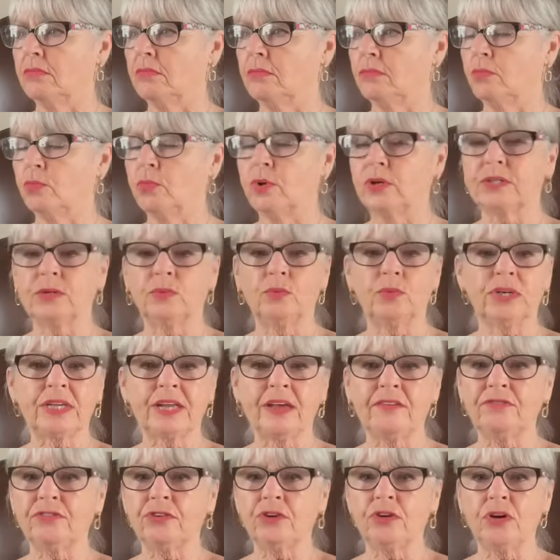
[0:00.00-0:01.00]

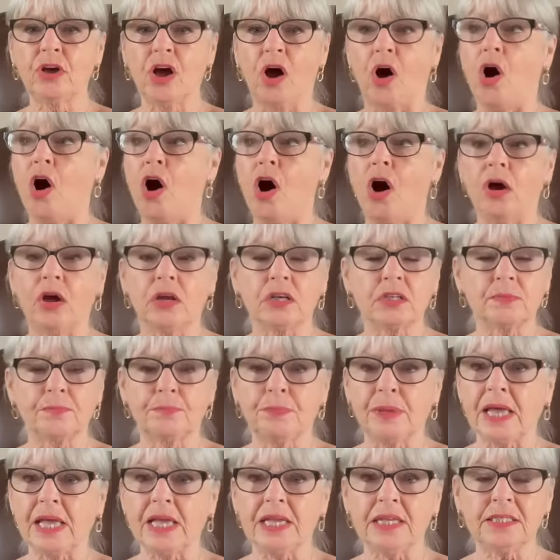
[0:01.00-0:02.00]
whatever art,
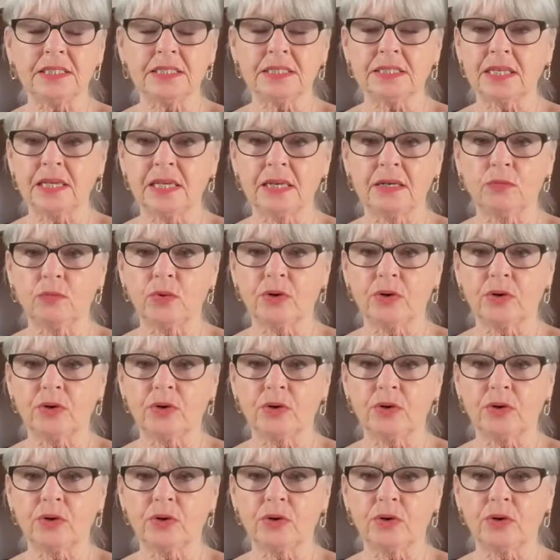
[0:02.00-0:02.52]
painting,